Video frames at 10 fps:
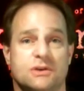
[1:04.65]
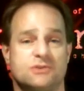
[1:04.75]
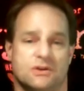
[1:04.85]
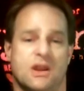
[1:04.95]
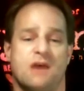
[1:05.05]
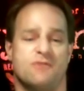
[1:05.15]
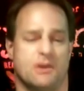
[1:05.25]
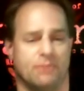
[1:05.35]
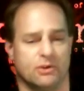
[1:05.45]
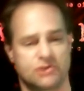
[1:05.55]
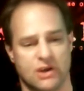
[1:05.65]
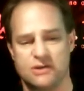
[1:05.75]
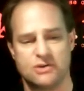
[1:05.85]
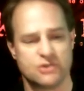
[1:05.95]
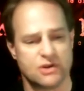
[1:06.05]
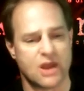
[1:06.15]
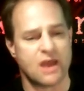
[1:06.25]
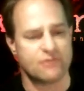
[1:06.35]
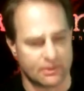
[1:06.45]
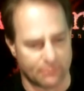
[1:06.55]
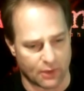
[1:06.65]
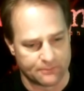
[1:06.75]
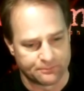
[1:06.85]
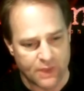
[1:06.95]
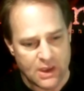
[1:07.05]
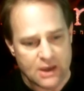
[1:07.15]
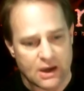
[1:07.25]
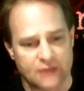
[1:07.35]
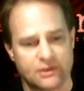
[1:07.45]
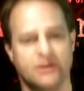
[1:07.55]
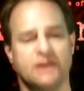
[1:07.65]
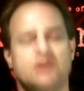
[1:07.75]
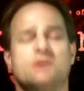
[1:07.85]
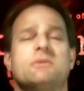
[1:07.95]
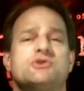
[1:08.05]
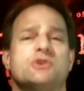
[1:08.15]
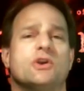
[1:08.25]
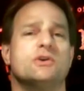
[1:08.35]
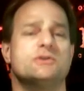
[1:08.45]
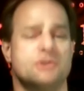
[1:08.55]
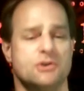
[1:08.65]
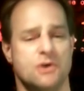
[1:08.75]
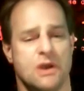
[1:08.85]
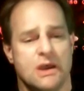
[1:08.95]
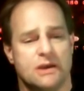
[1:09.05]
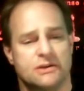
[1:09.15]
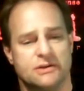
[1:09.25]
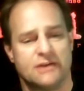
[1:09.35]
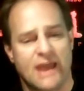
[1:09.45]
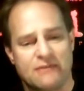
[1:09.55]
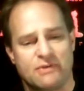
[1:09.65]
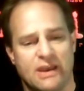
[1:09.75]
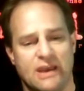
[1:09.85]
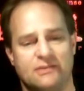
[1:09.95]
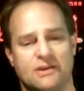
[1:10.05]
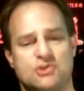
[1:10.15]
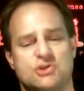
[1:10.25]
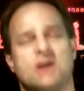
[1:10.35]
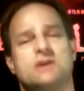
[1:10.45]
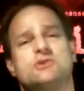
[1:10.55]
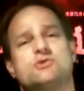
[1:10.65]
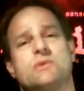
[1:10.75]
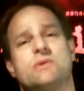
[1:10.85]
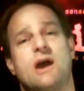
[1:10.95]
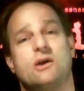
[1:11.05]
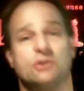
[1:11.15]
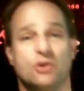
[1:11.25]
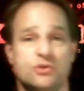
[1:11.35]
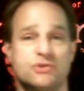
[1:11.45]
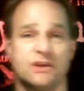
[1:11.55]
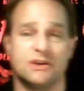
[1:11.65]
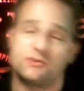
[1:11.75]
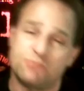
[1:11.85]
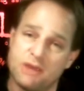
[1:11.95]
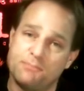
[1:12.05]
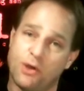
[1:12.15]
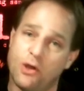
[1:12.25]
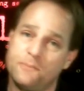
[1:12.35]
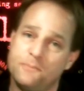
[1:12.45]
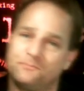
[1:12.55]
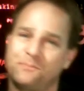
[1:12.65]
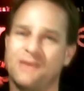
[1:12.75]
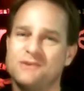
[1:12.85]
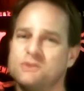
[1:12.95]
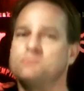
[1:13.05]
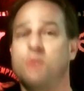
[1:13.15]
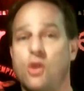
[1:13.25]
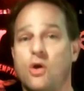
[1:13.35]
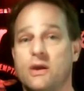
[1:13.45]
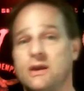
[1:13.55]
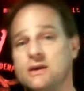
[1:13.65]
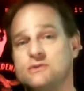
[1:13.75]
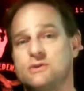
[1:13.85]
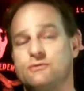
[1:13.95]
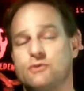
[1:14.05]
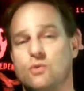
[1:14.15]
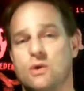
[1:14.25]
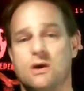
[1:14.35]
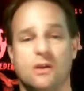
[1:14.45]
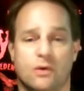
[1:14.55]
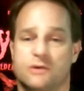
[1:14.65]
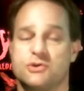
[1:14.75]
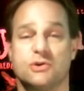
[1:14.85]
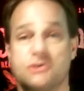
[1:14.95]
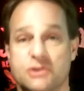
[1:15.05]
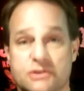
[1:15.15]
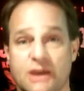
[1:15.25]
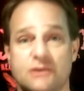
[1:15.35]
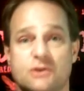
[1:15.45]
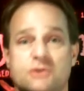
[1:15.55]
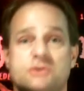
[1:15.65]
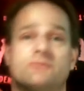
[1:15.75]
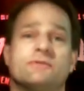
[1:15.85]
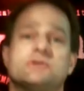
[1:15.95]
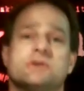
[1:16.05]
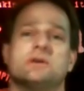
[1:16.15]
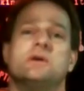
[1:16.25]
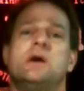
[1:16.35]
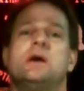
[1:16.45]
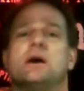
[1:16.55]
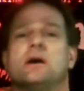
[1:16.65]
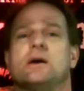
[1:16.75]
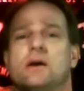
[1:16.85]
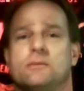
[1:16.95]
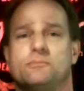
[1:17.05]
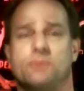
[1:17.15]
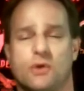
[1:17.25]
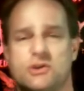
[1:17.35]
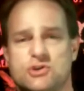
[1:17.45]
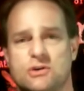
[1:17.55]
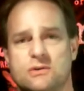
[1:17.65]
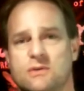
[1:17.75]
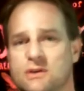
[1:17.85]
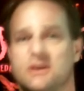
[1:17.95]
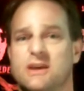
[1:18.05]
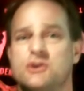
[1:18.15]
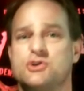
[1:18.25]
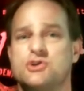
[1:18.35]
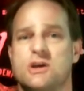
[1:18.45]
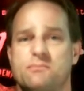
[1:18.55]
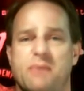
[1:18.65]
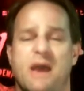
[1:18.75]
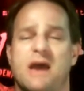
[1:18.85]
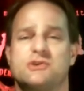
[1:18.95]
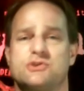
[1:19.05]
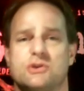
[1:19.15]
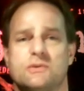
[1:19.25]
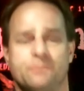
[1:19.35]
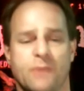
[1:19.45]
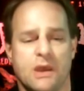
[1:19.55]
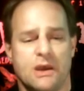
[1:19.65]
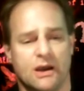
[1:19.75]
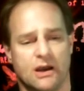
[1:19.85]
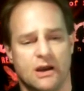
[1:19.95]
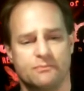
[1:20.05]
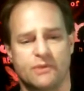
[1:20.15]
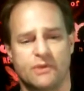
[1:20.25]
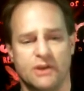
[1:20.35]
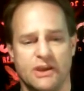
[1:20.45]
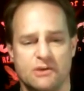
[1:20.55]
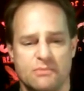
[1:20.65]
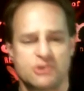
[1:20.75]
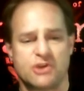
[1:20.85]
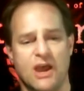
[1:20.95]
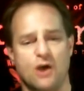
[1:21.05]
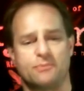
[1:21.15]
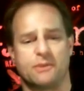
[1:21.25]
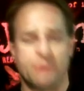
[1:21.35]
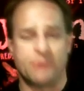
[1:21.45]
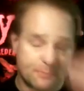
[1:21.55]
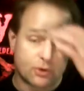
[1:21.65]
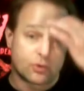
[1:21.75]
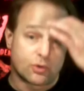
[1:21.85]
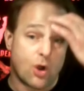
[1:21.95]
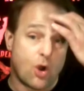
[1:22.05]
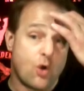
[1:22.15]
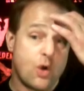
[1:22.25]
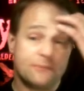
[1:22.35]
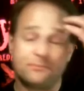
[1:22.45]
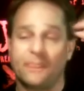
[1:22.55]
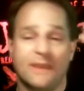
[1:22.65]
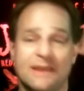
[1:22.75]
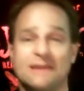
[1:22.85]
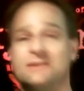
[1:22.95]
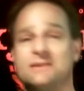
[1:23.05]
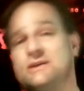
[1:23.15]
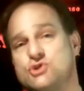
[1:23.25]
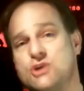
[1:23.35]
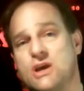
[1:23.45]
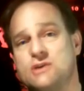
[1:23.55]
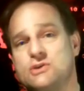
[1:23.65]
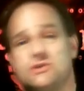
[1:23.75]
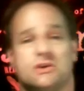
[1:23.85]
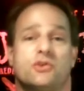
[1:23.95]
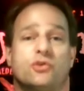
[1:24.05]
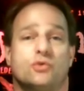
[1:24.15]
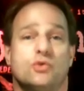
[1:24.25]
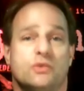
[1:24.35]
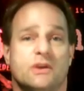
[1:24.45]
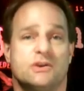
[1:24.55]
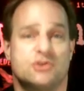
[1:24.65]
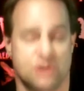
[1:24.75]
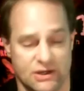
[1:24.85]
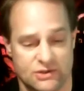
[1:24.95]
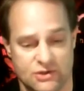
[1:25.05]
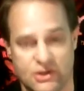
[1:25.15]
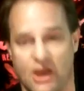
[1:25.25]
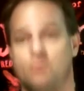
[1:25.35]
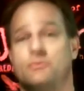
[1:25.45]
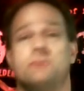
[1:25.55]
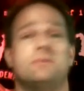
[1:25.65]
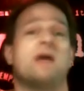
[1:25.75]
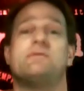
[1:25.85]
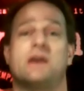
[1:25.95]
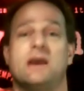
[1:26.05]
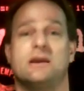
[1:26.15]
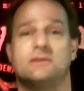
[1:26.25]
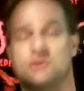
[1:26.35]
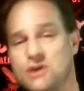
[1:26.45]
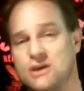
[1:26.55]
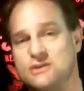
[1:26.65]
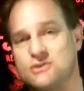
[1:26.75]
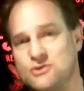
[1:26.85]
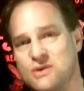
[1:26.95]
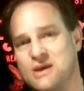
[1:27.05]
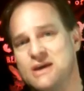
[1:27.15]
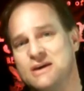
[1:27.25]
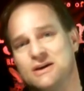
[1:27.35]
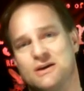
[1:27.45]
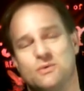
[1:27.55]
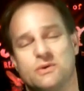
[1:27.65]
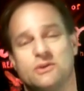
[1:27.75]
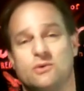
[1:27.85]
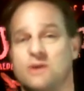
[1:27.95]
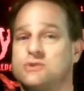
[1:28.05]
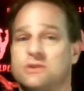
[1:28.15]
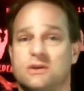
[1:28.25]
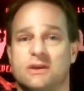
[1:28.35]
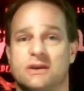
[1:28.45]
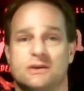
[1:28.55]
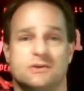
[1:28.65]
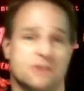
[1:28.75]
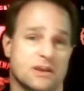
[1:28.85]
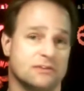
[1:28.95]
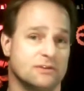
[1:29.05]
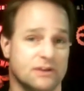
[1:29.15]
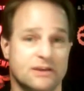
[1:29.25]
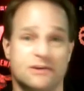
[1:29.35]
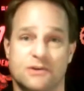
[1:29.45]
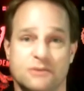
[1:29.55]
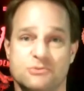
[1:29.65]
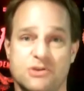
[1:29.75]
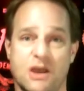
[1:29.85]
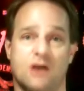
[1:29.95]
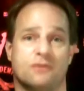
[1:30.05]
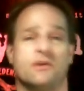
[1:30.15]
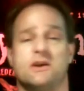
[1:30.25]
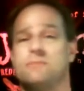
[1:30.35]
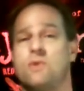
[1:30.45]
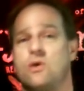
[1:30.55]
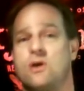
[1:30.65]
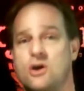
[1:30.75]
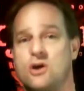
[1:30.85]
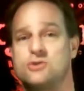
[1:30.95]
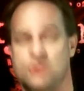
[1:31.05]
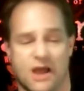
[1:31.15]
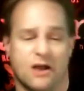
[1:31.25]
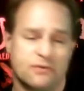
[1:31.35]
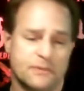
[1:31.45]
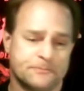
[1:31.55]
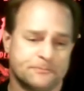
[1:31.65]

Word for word: It's inevitable. Change is inevitable. Uh, the leader must learn to, to navigate these changes without losing his people his employees, if you will, or church attenders, if it's a, a, a preacher, a leadership, pastor. Um, the leader must help the people grow in these changes and through these changes, help them navigate the changes uh, with the rest of the leaders and the leader himself, him or herself.